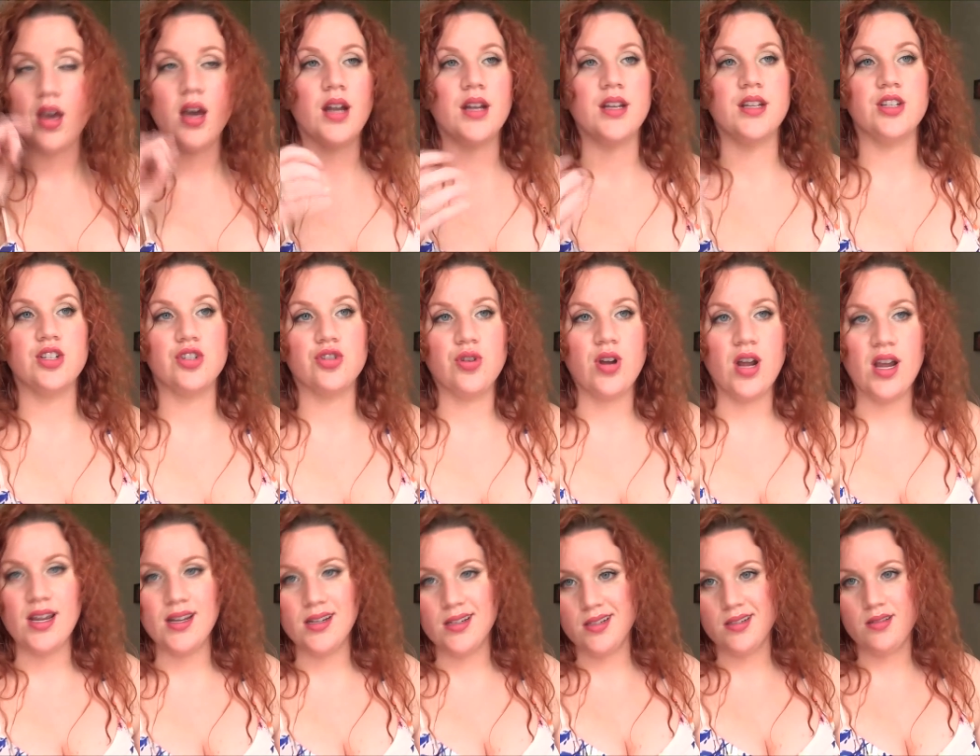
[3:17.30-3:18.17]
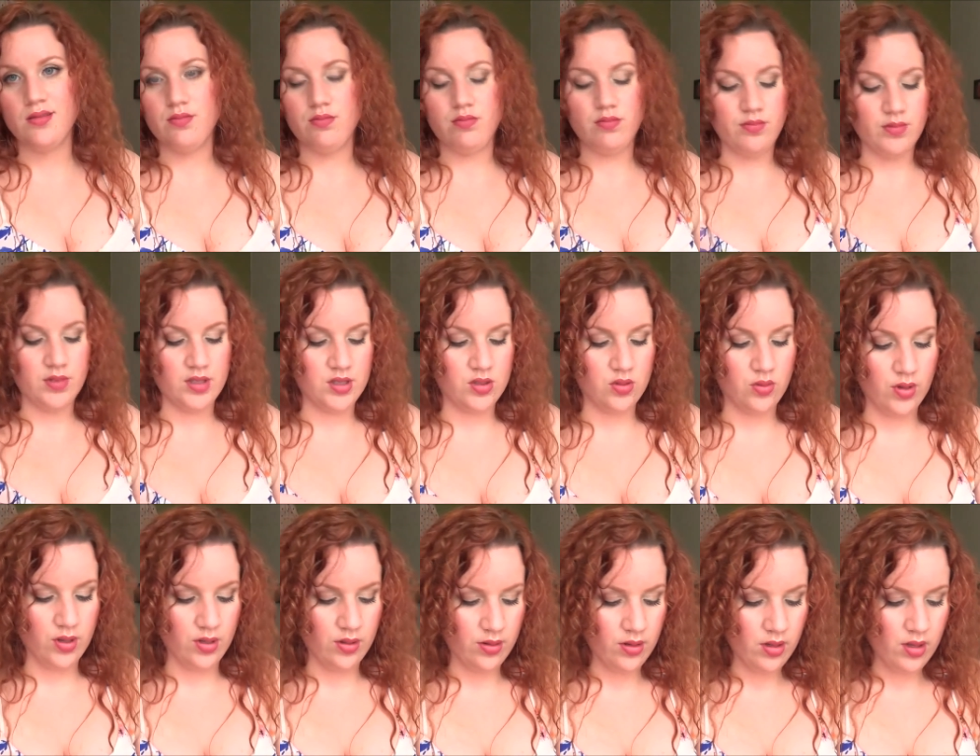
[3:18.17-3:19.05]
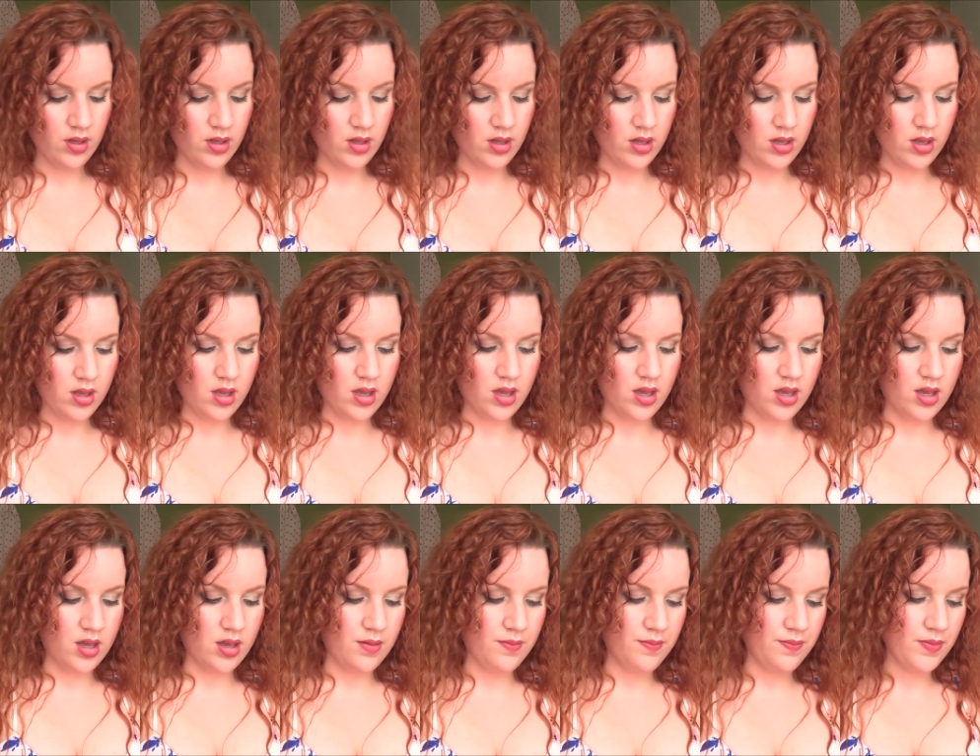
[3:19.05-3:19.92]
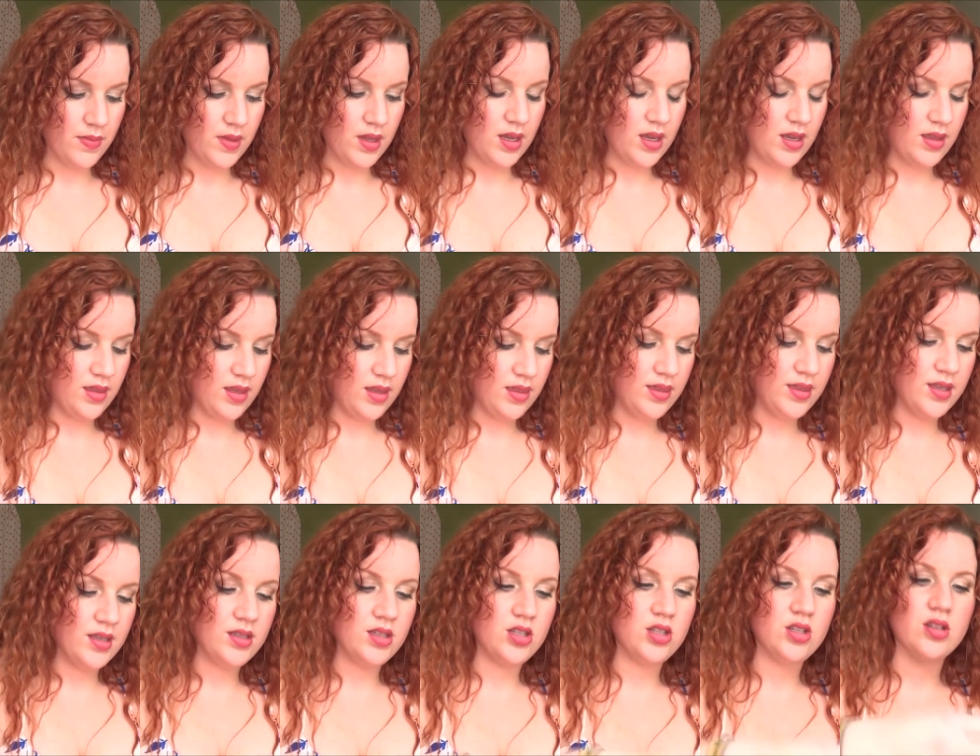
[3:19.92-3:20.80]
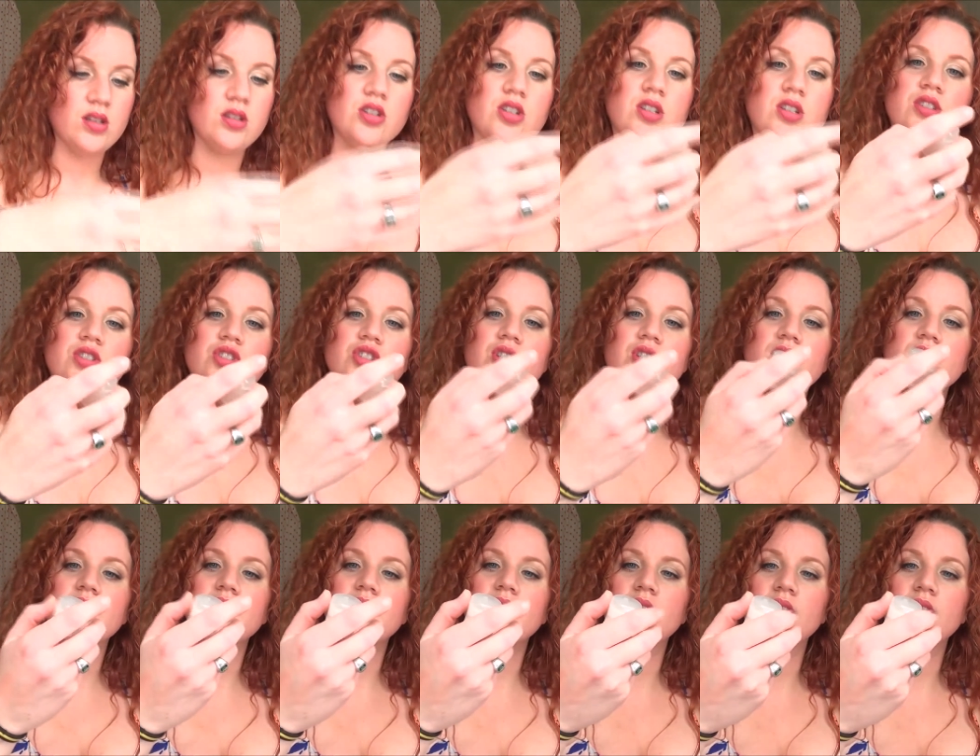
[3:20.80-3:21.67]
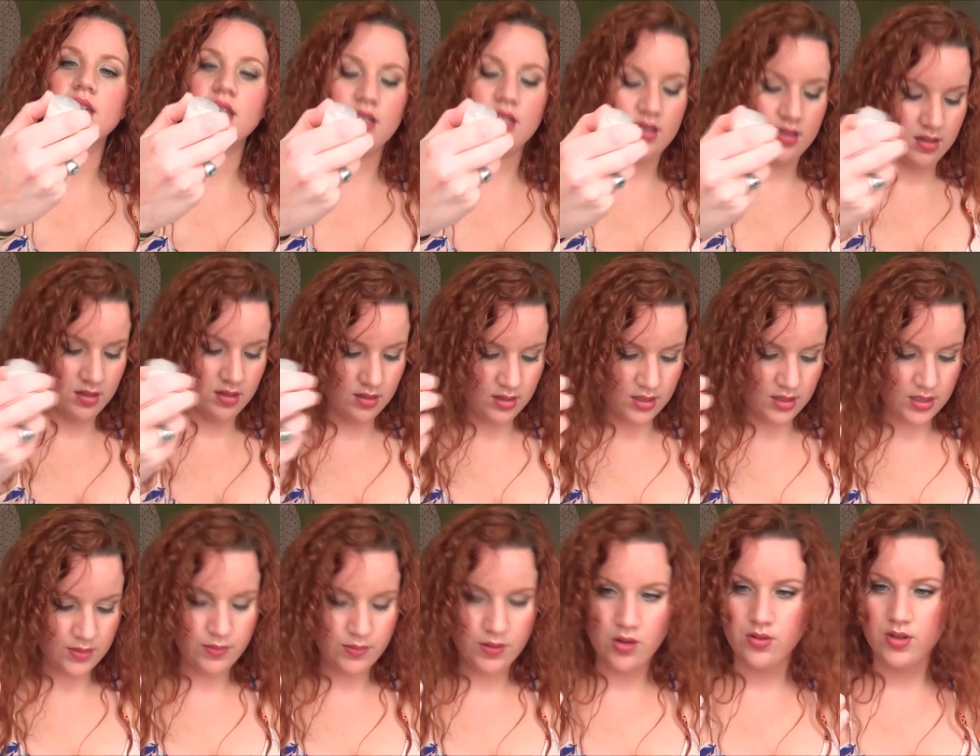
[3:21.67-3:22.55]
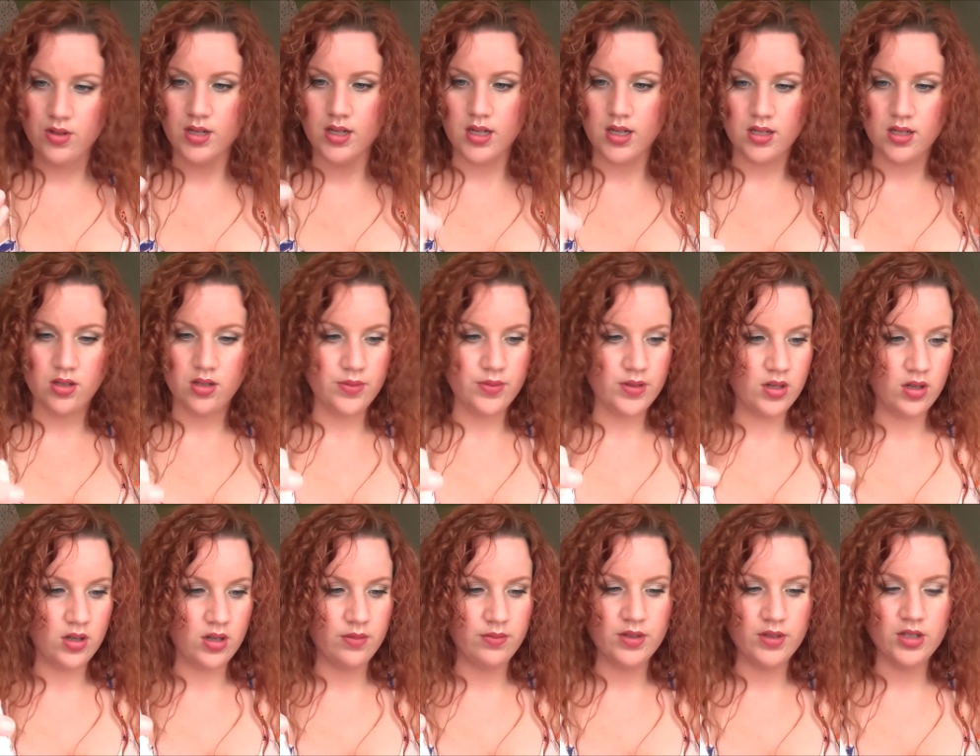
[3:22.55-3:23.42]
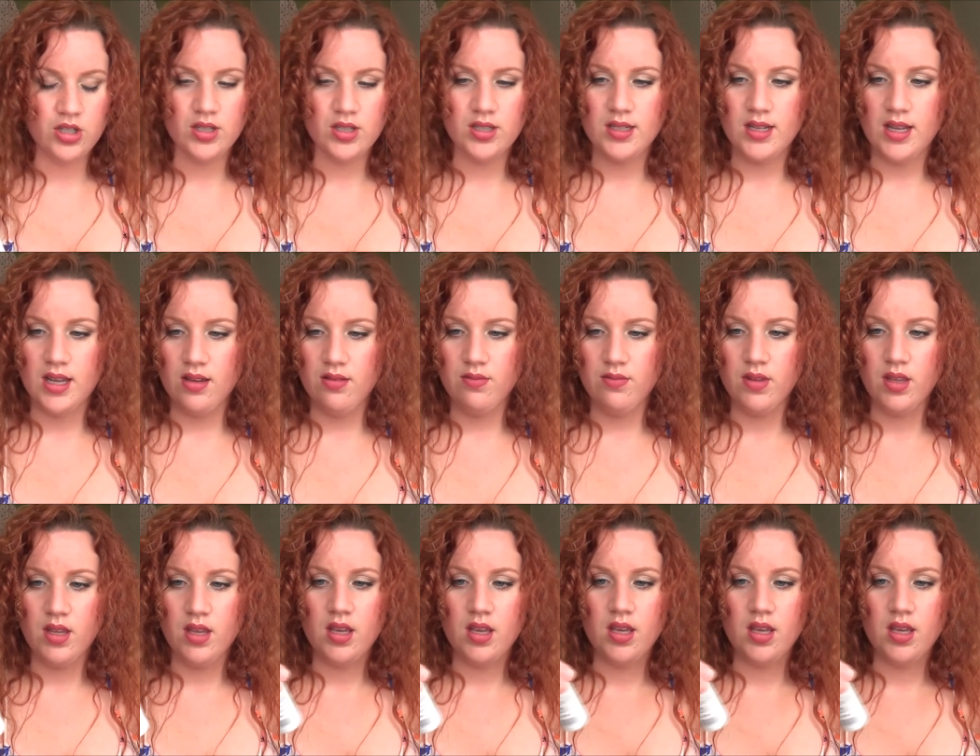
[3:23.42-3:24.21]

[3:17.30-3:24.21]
I didn't try it. It's oil. Um, and then this just, just exploded a little bit on me just now.